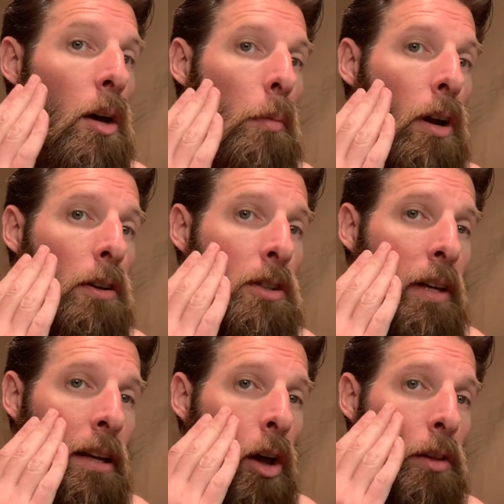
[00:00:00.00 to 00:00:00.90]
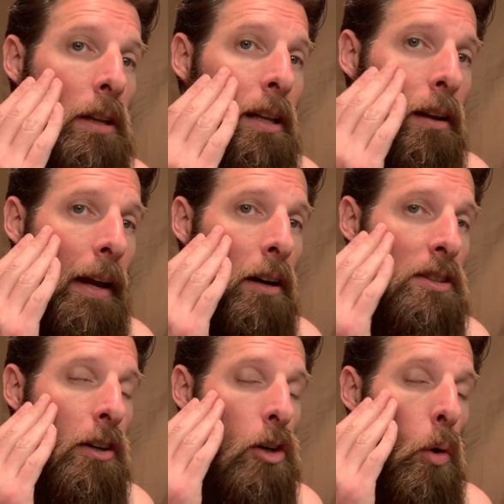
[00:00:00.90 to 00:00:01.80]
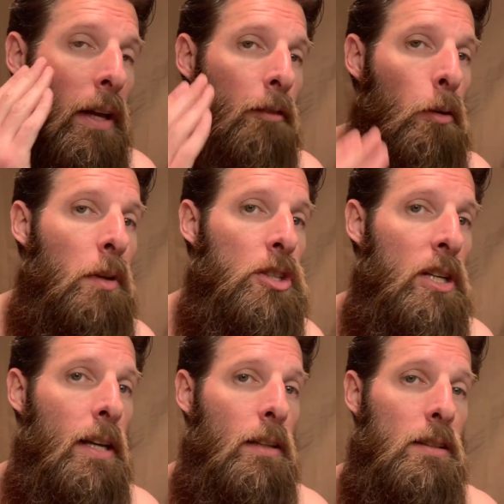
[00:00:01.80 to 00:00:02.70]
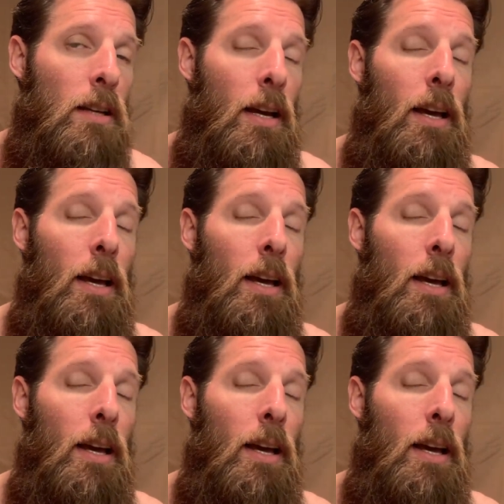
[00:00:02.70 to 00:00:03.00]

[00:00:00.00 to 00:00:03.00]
but also getting all the little hairs that are growing in from the cheeks.